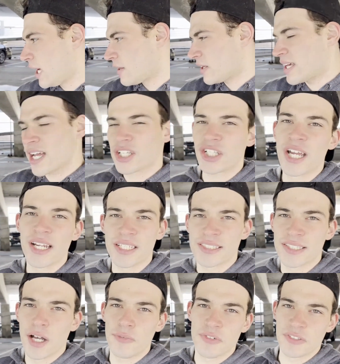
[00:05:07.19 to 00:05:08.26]
The catch can
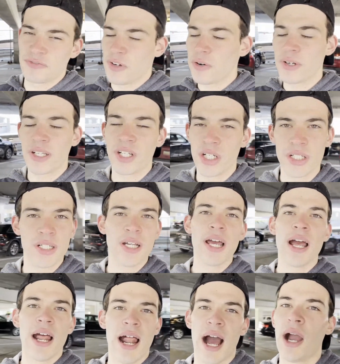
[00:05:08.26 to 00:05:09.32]
itself is very good.
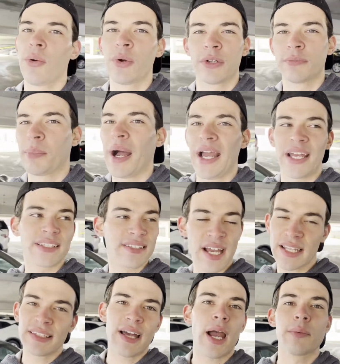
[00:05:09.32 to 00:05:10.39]
I would buy it
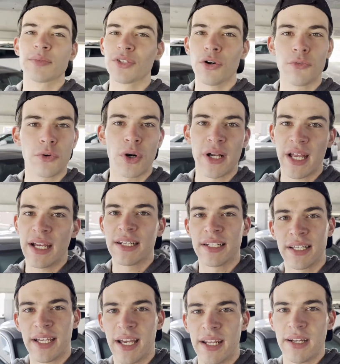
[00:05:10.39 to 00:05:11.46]
10 times over again
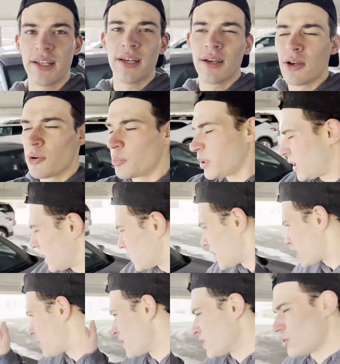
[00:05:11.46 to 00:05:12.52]
and again because
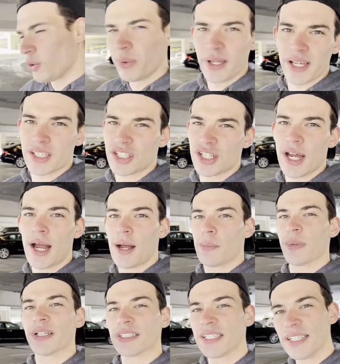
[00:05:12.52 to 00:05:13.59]
it's been doing its
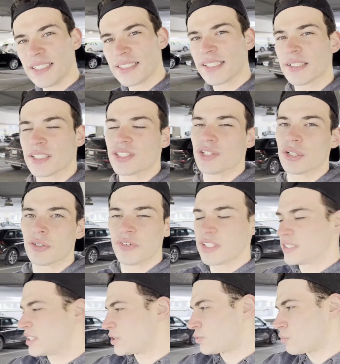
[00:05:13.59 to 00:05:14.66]
job. It's easy to
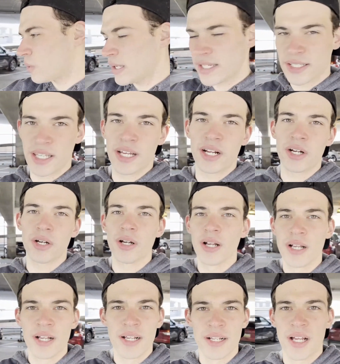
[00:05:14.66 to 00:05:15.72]
service. It's right there.
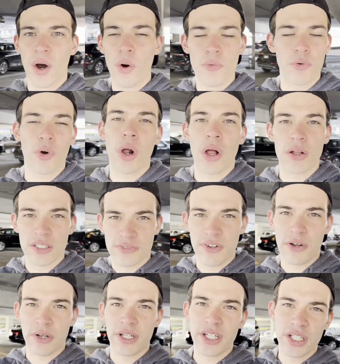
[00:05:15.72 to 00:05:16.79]
Overall, it's
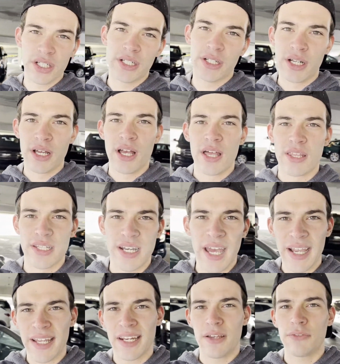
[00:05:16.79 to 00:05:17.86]
very good. The
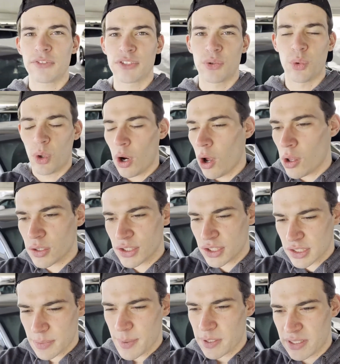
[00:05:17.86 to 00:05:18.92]
negatives were all
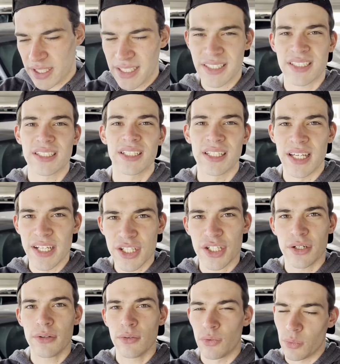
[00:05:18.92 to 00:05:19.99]
just about the
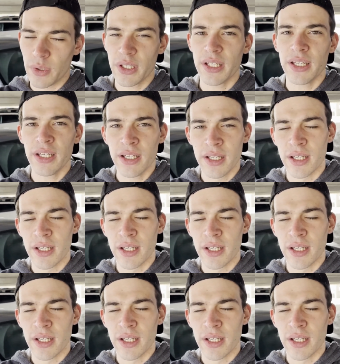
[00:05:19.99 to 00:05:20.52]
installation, really.